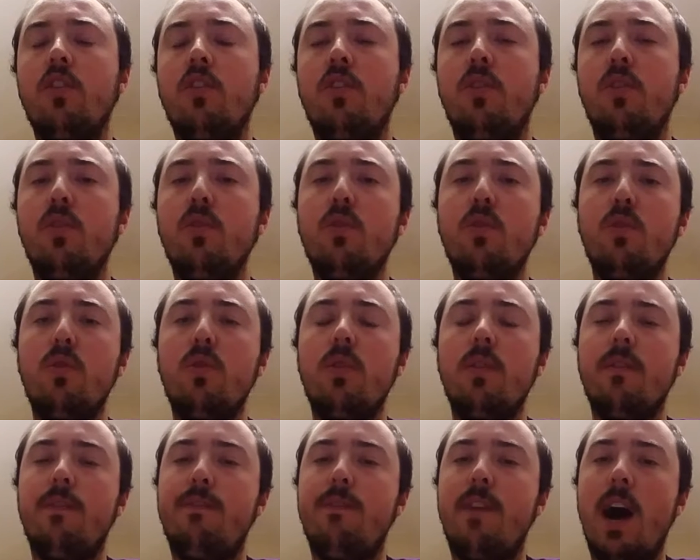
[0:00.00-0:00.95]

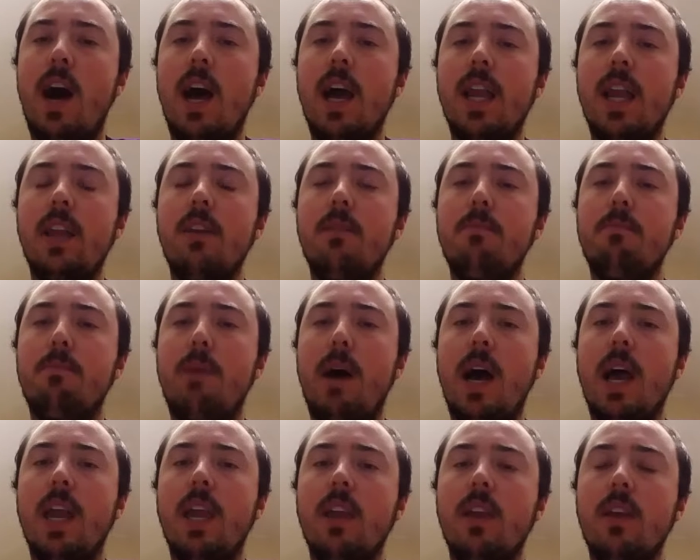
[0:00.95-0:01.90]
too fine
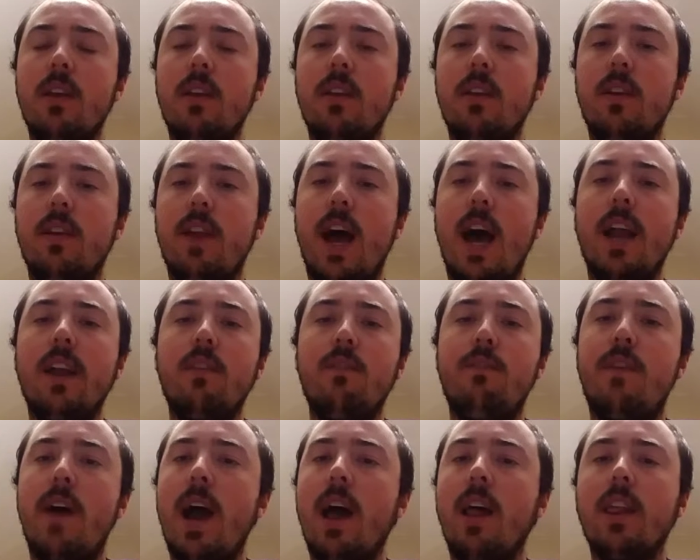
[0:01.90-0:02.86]
by
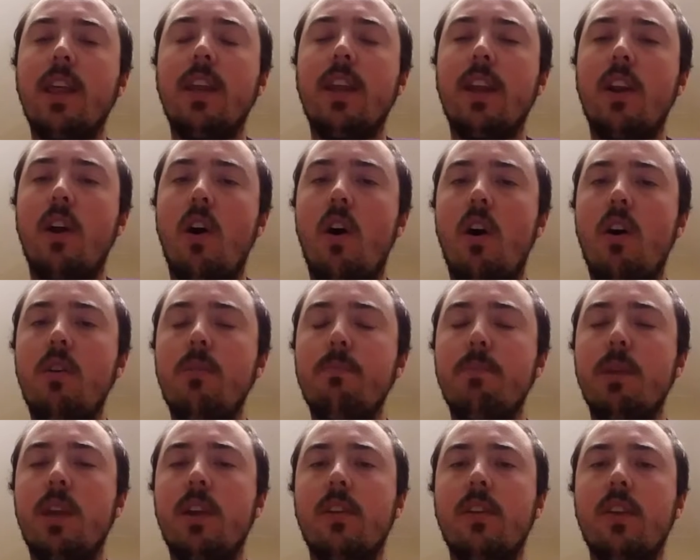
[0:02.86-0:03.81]
not filing at all
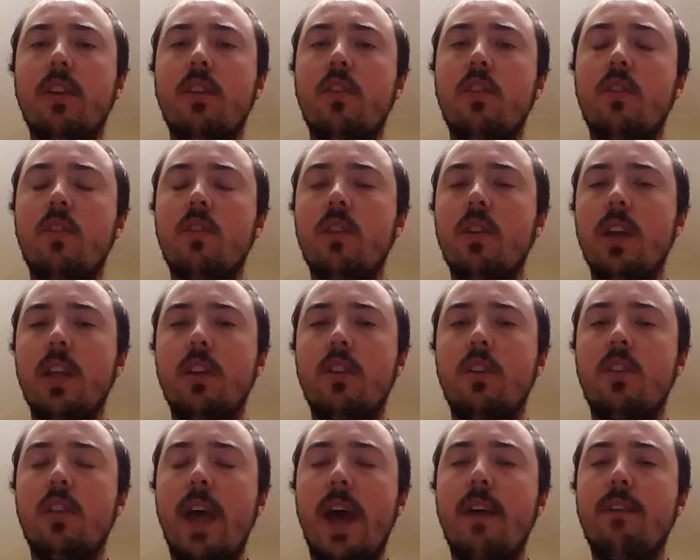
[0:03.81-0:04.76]
because it's
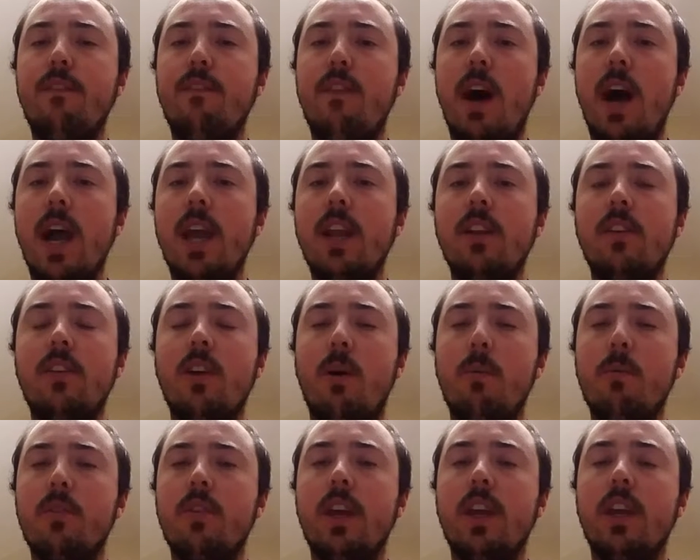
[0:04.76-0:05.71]
that fine. It's
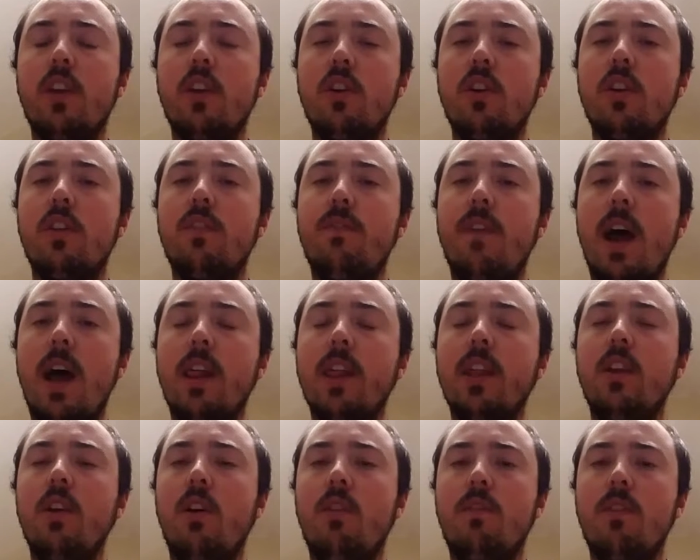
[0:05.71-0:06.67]
almost like you're just
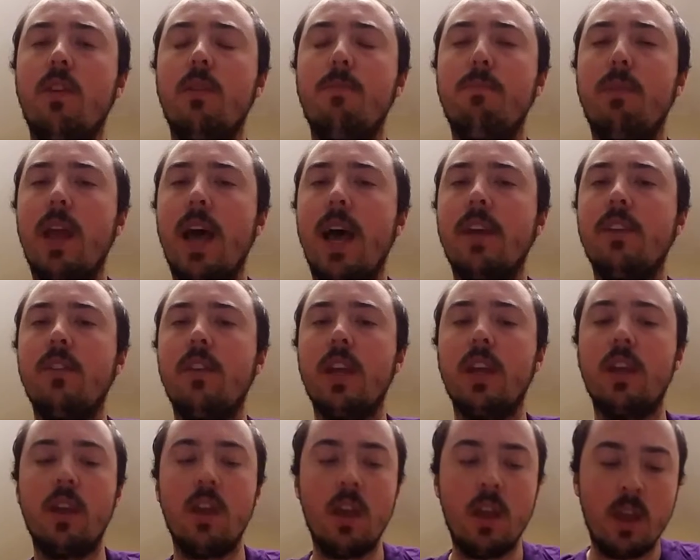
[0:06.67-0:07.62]
filing over
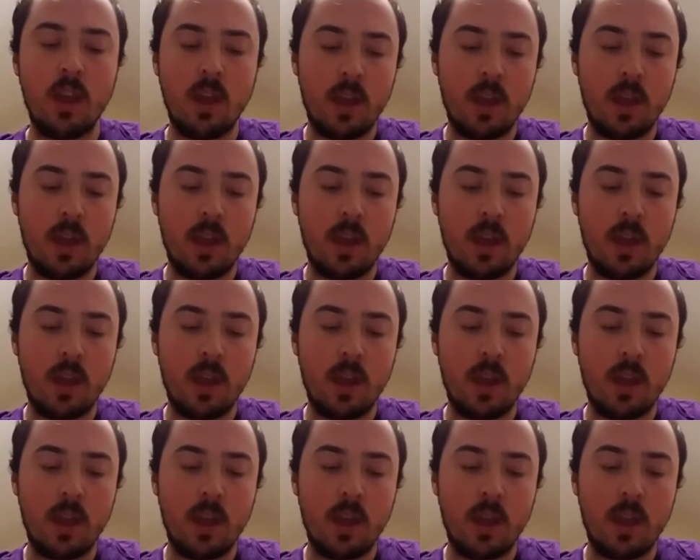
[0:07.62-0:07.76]
plastic.